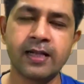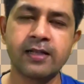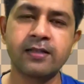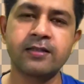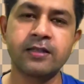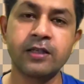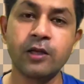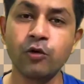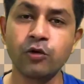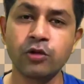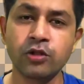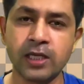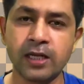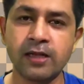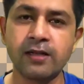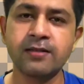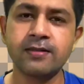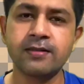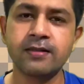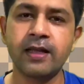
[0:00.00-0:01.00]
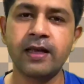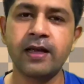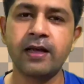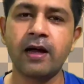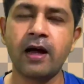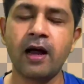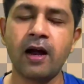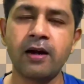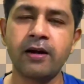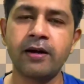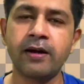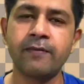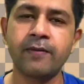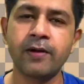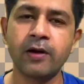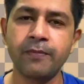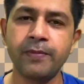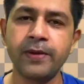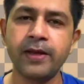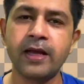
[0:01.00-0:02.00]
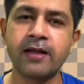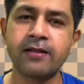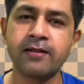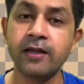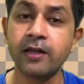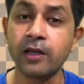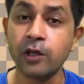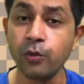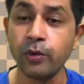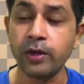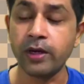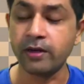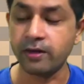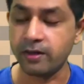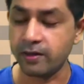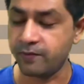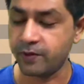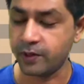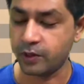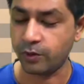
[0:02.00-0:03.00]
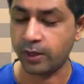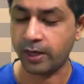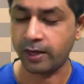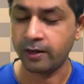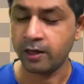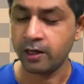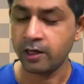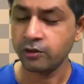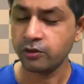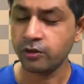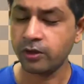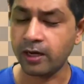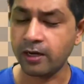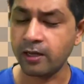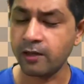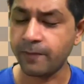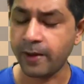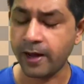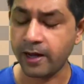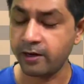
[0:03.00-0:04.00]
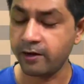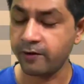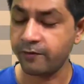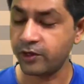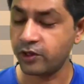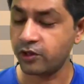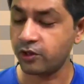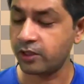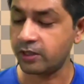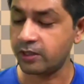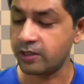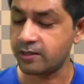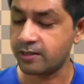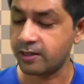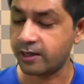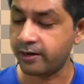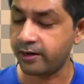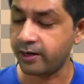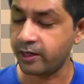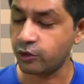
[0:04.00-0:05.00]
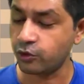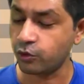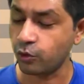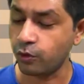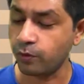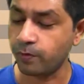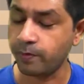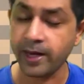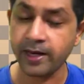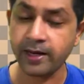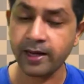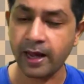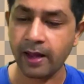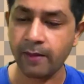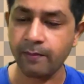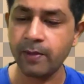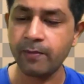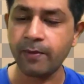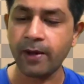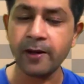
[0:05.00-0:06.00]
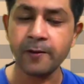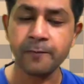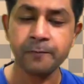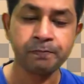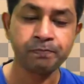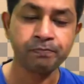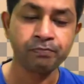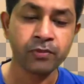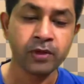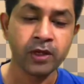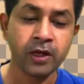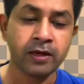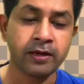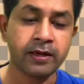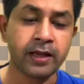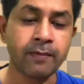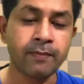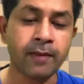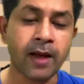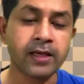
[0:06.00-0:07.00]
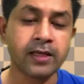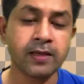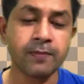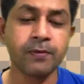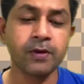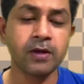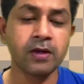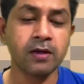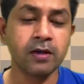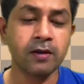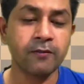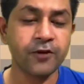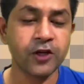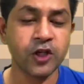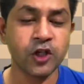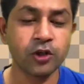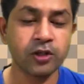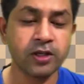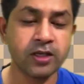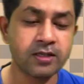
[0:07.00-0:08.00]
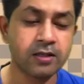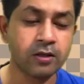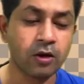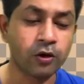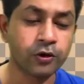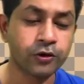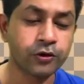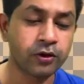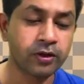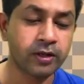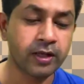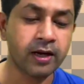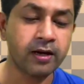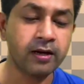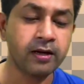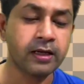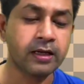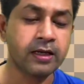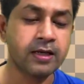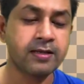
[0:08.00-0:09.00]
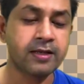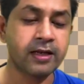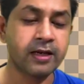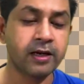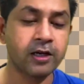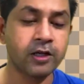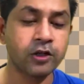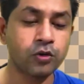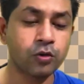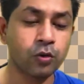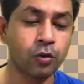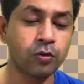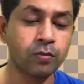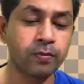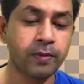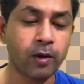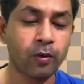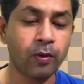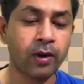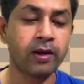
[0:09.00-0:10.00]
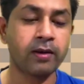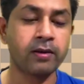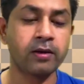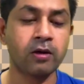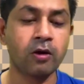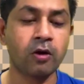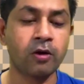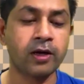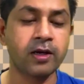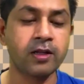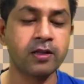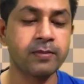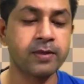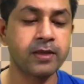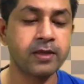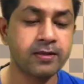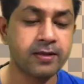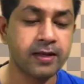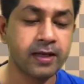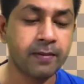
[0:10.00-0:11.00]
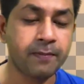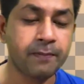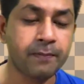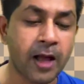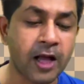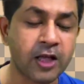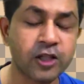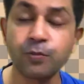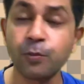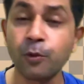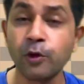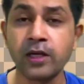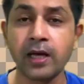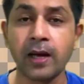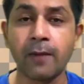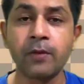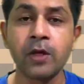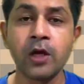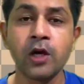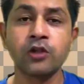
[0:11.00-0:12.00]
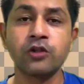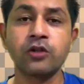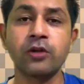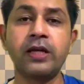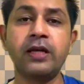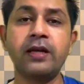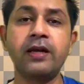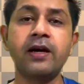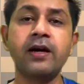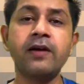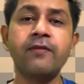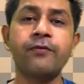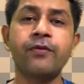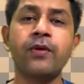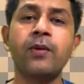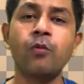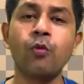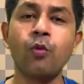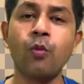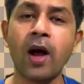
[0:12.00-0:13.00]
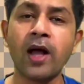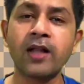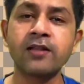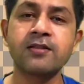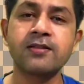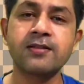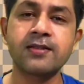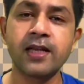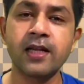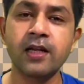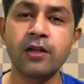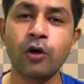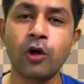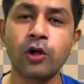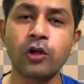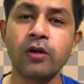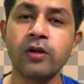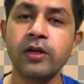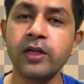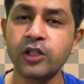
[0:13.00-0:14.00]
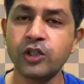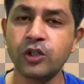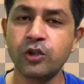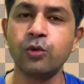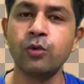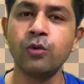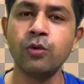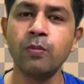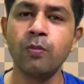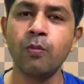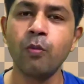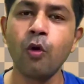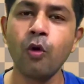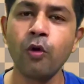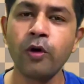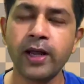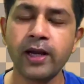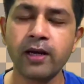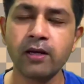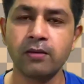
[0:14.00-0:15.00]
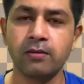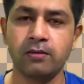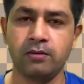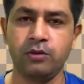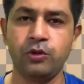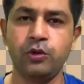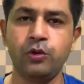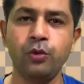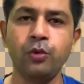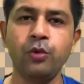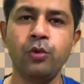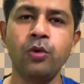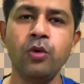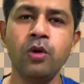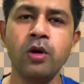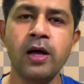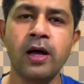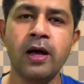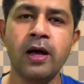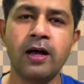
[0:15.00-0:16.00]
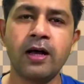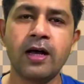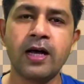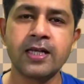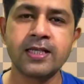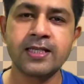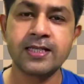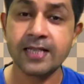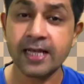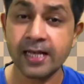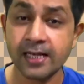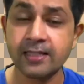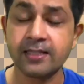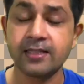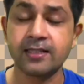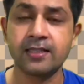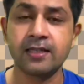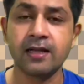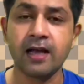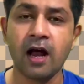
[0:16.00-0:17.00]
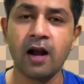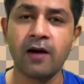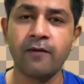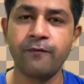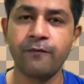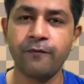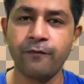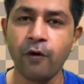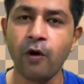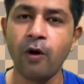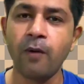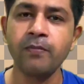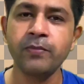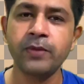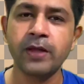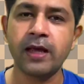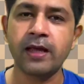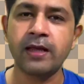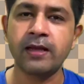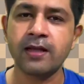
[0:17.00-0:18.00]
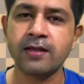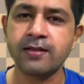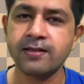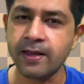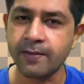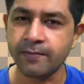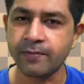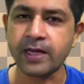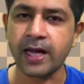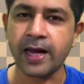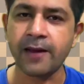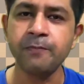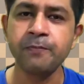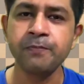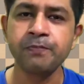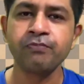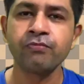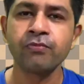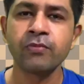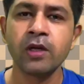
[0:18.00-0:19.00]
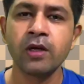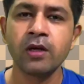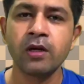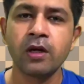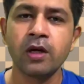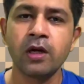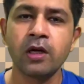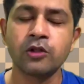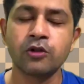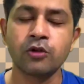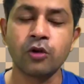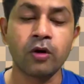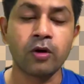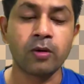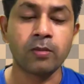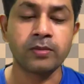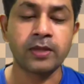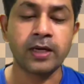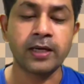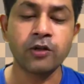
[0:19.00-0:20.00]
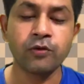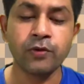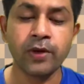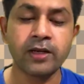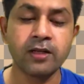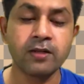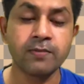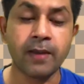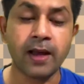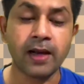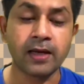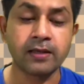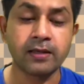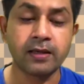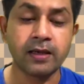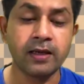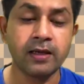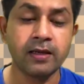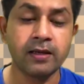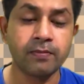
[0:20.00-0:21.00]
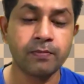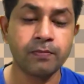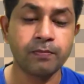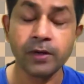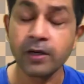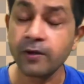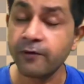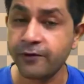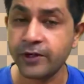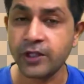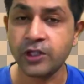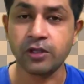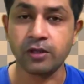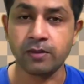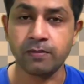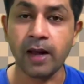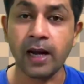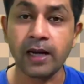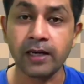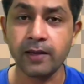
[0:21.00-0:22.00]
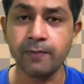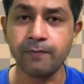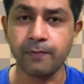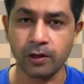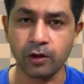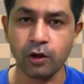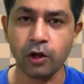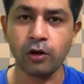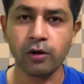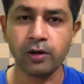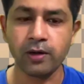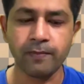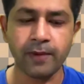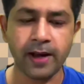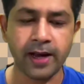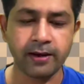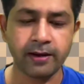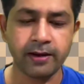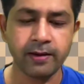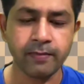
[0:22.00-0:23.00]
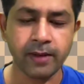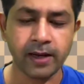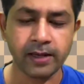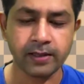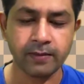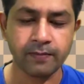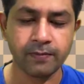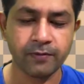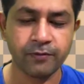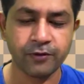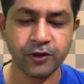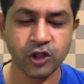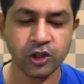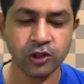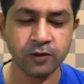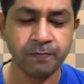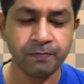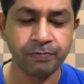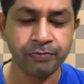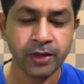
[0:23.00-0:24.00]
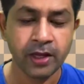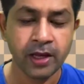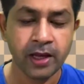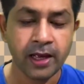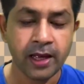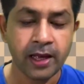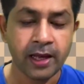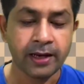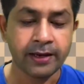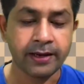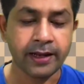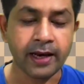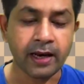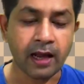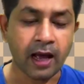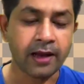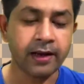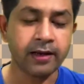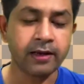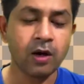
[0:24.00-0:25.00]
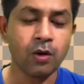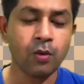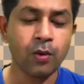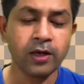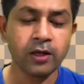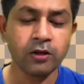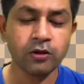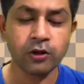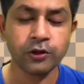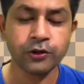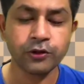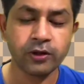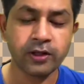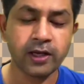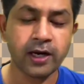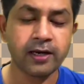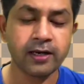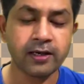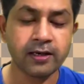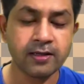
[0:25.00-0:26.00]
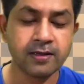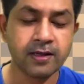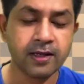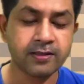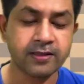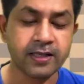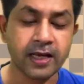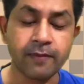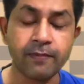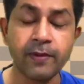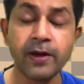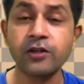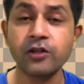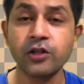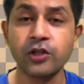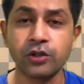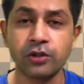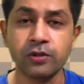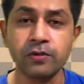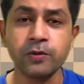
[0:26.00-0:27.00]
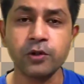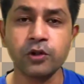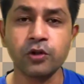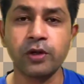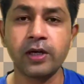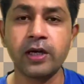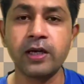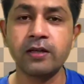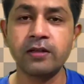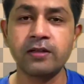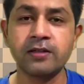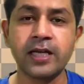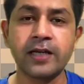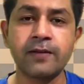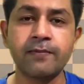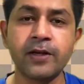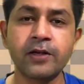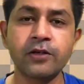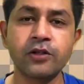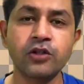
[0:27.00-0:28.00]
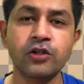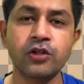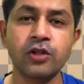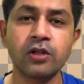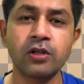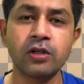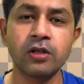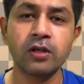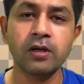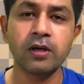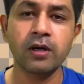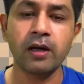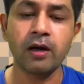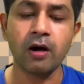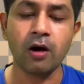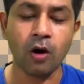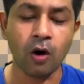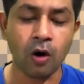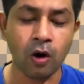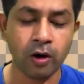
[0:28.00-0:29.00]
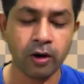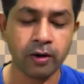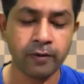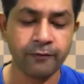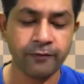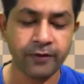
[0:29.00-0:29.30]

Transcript: new cells, they are developing as a new individual. So that is binary fission. It is generally shown by the amoeba. Then multiple fission is also there. It is generally shown by one organism. It is say the plasmodium. So here from one cell, not only two, more than two cells are formed in the same time. So that is why it is multiple fission. Multiple, not only binary, multiple fission. Then another one is also there, that is the segmentation. So in segmentation or